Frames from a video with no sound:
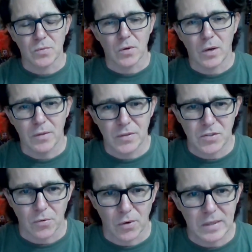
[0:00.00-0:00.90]
through all the
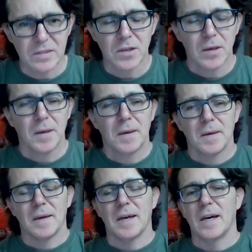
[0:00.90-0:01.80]
stories.
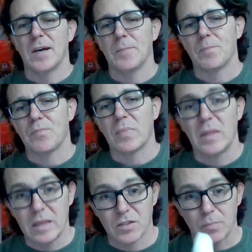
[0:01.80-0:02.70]

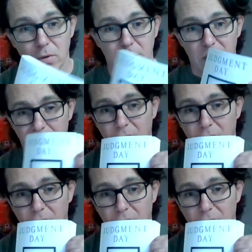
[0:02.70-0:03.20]
This book, the